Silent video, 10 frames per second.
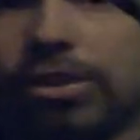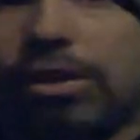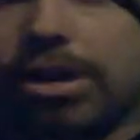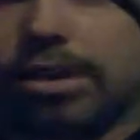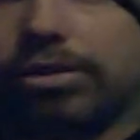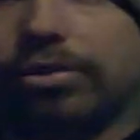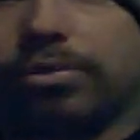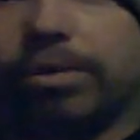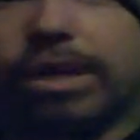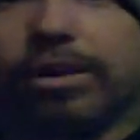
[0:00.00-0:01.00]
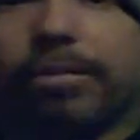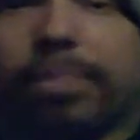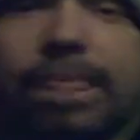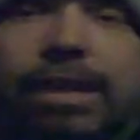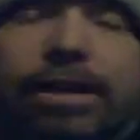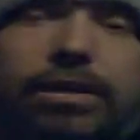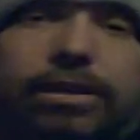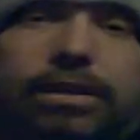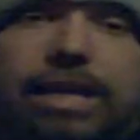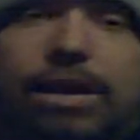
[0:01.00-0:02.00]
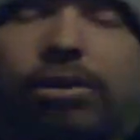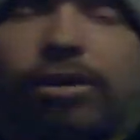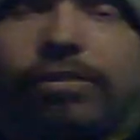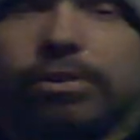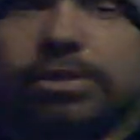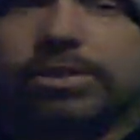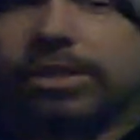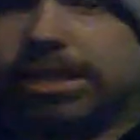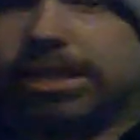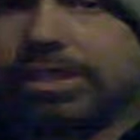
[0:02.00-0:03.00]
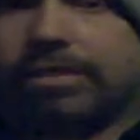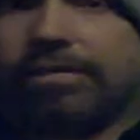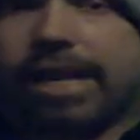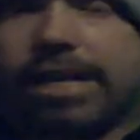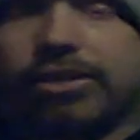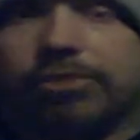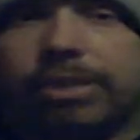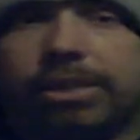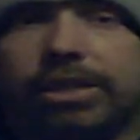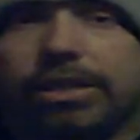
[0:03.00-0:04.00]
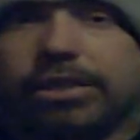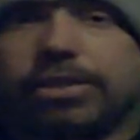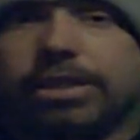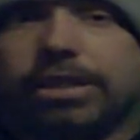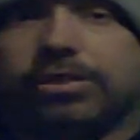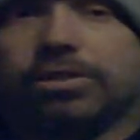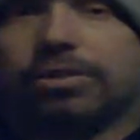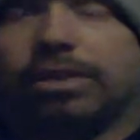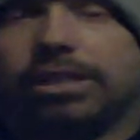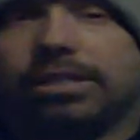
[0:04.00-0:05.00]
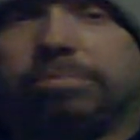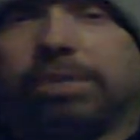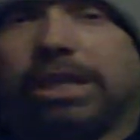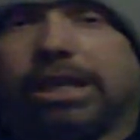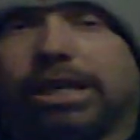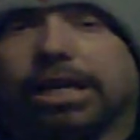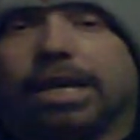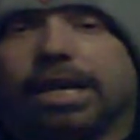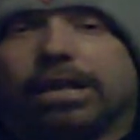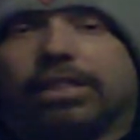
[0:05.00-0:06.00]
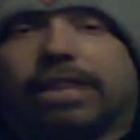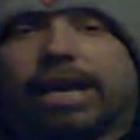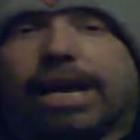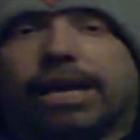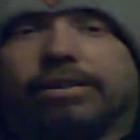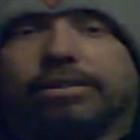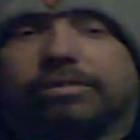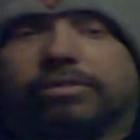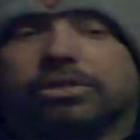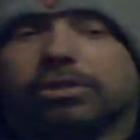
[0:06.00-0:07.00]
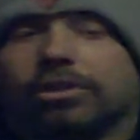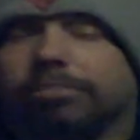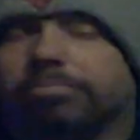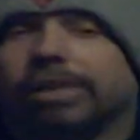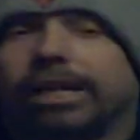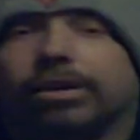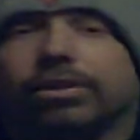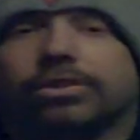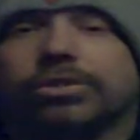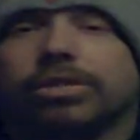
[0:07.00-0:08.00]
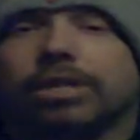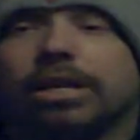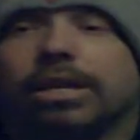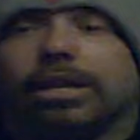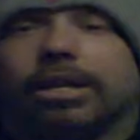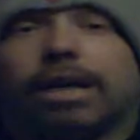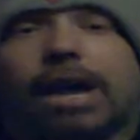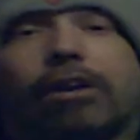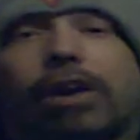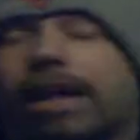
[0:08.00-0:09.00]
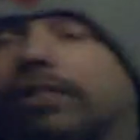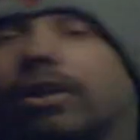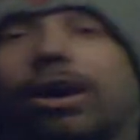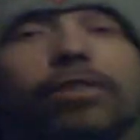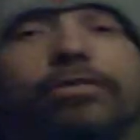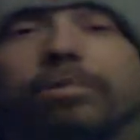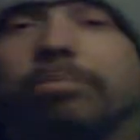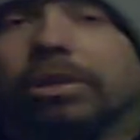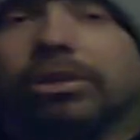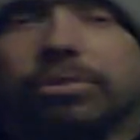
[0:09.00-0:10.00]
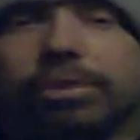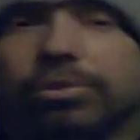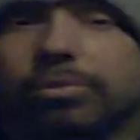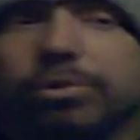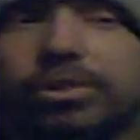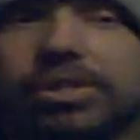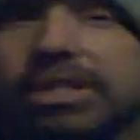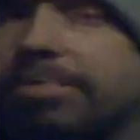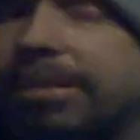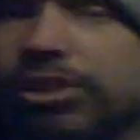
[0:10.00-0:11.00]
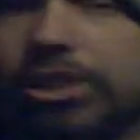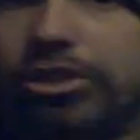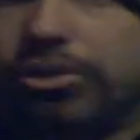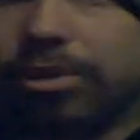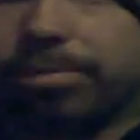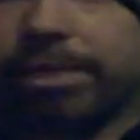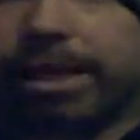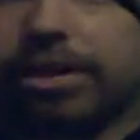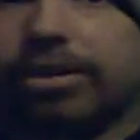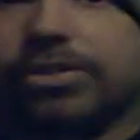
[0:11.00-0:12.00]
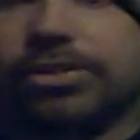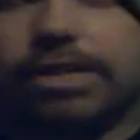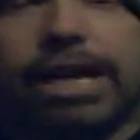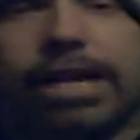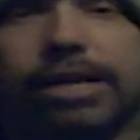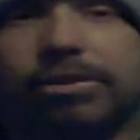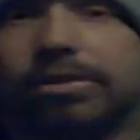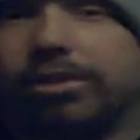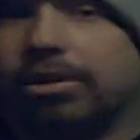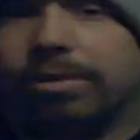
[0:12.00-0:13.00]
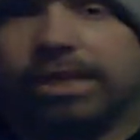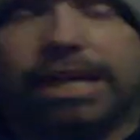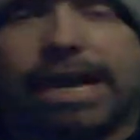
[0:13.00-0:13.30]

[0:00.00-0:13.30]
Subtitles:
along a little quicker. Now, of course, the disadvantage with this is going to be that certain players are either unfamiliar with the rules, especially newer players, and with the